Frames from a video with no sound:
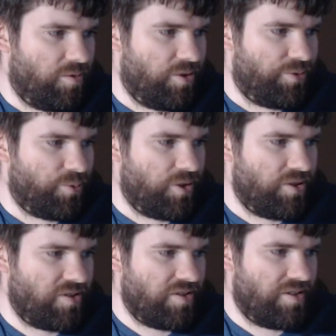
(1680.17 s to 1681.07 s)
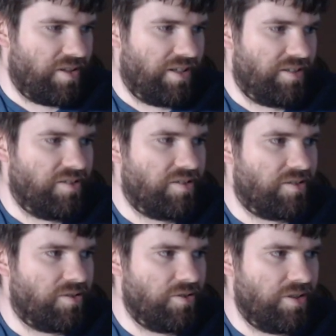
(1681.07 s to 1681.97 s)
what's worse than that is,
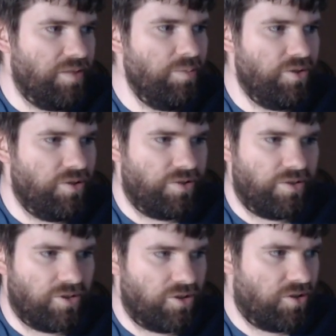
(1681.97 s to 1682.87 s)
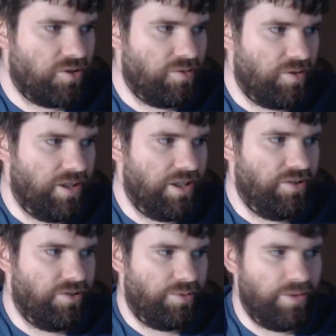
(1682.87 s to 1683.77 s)
so the images are just
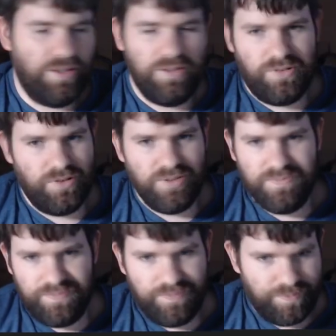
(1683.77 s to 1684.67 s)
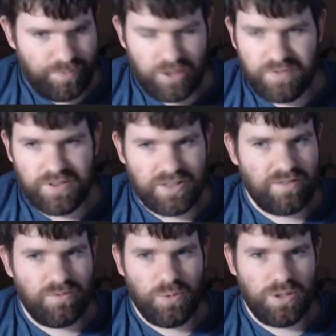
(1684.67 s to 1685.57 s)
URLs as well. So
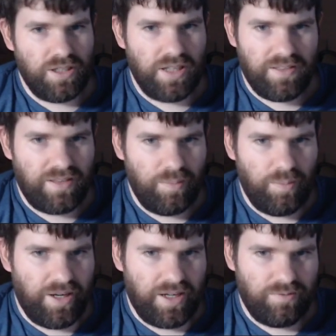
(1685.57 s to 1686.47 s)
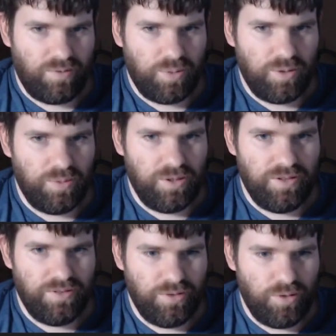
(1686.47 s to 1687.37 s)
perfect, we can get them back for people,
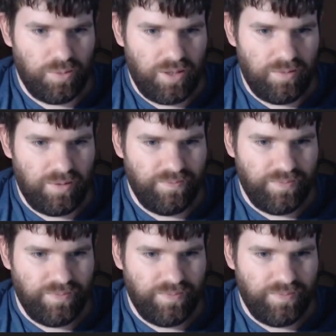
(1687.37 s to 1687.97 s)
no problem.